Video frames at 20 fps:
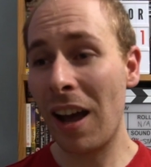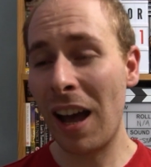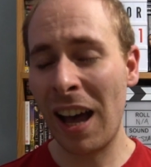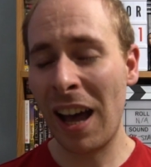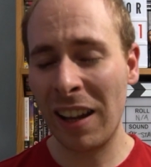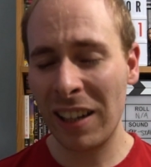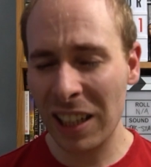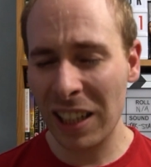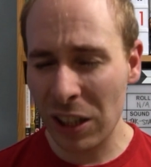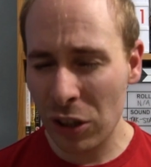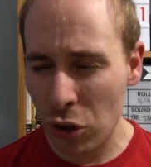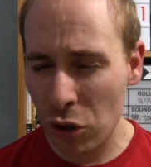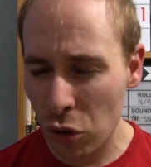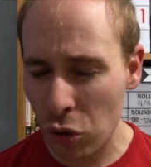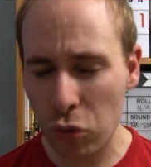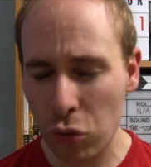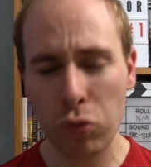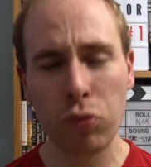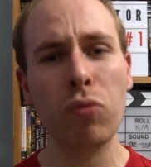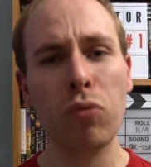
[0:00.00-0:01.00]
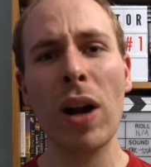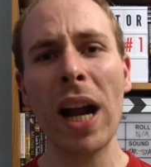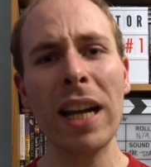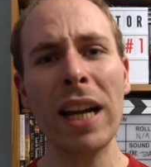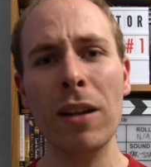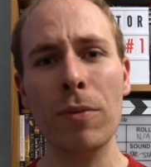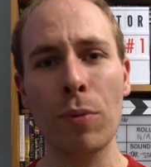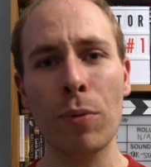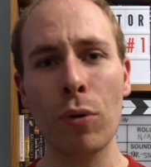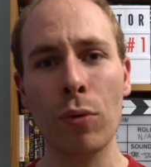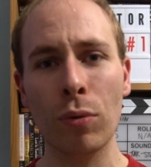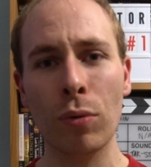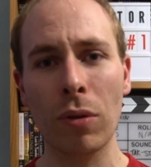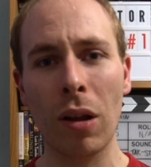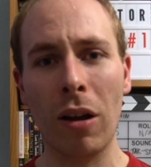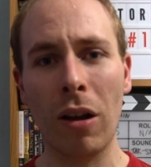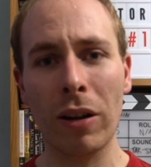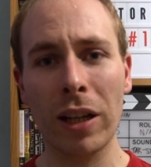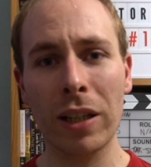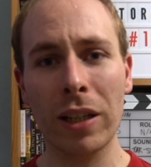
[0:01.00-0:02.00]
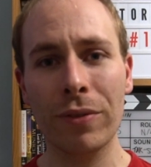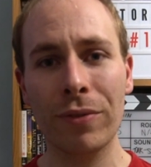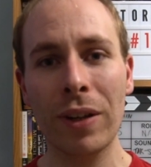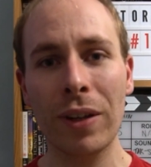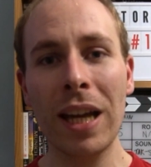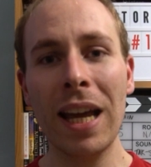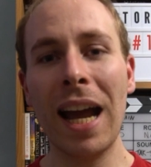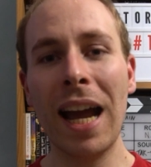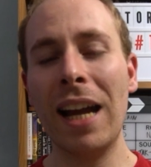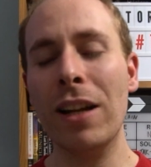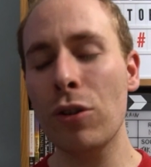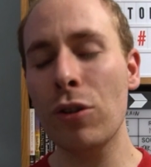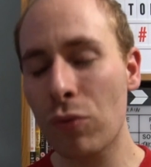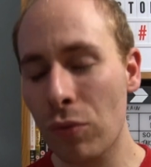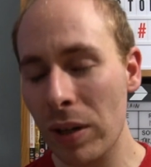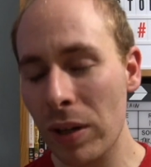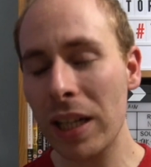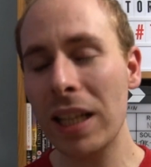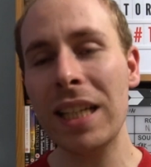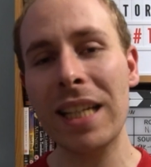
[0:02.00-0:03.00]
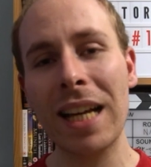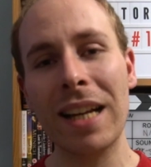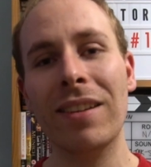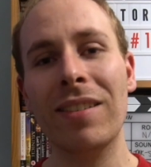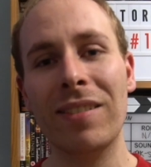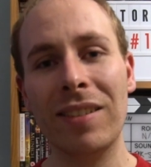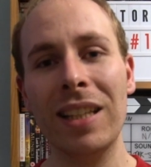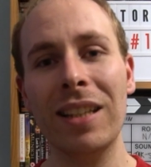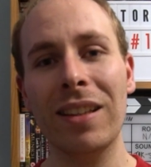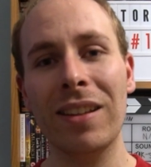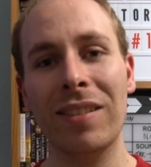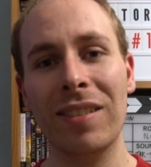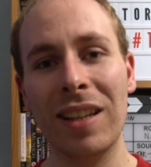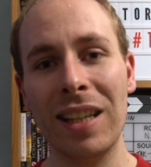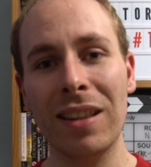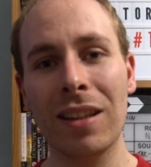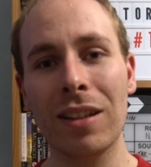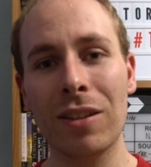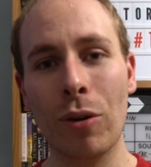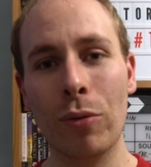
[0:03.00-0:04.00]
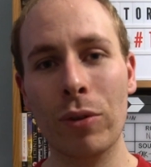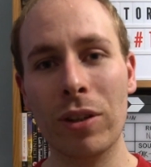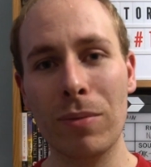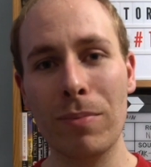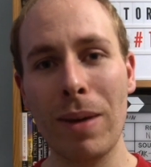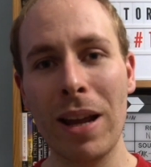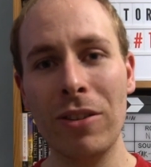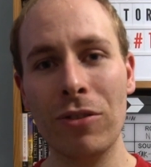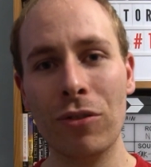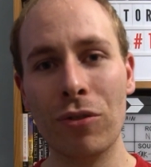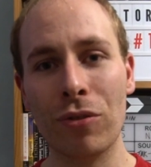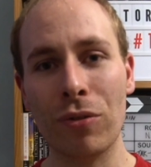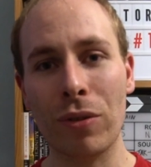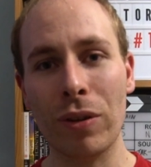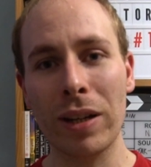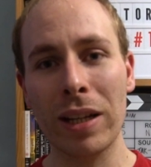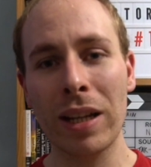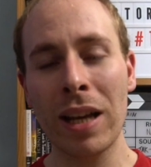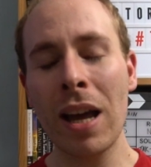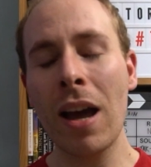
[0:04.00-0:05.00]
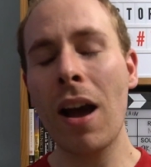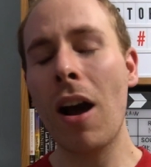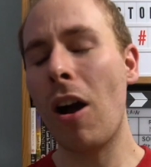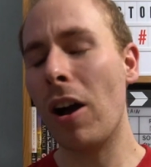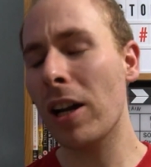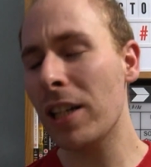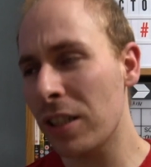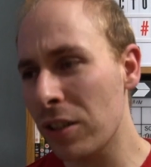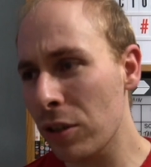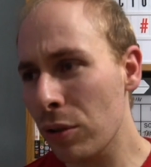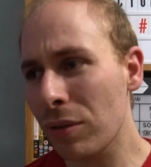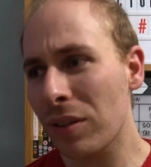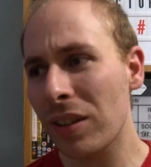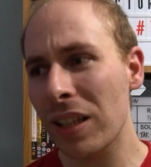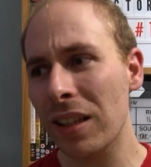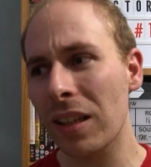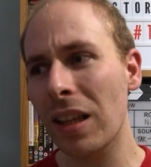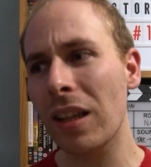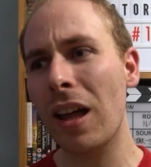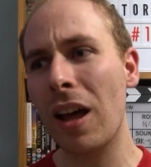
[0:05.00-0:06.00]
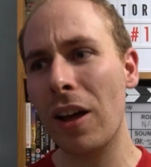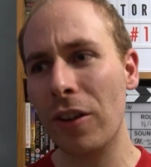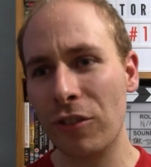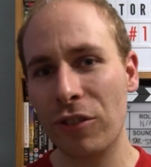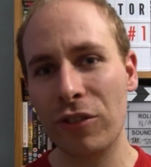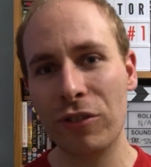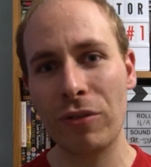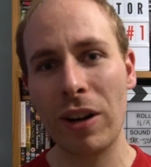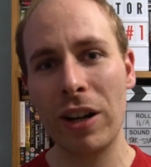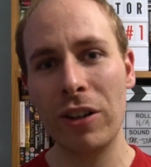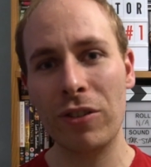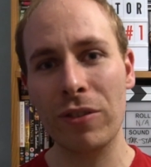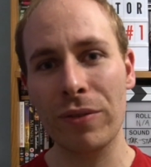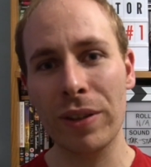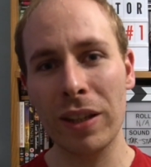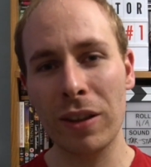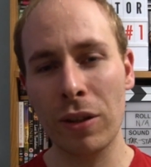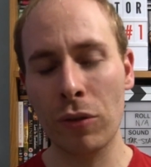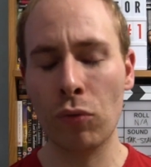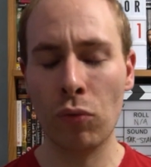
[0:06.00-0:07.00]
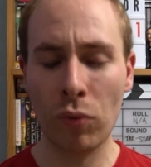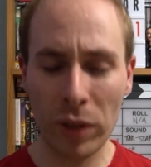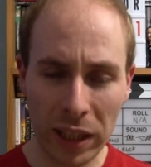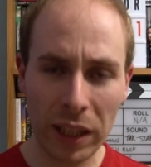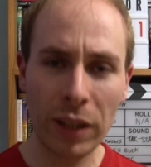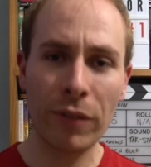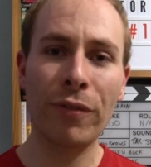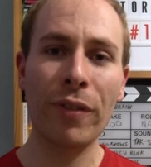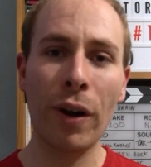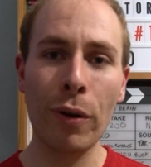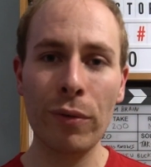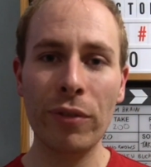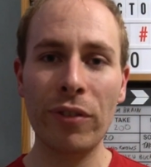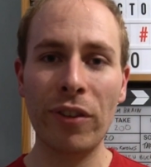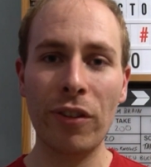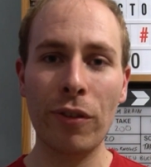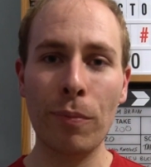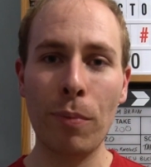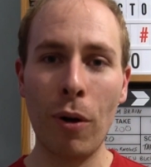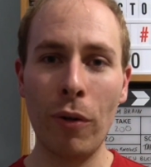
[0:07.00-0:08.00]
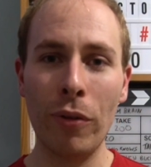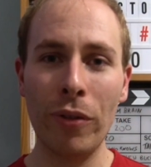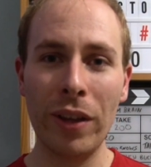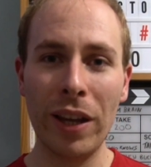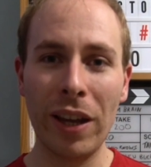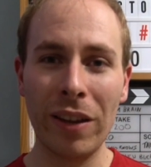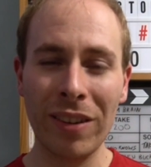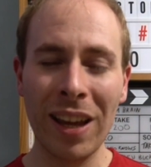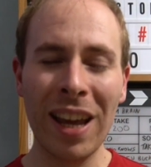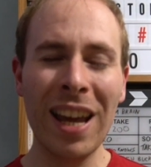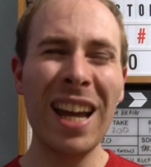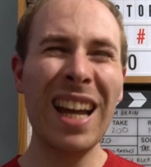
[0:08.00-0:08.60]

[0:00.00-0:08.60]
an incredible life, and you really get to see this in the documentary. I do think the last stretch of it that really focuses upon this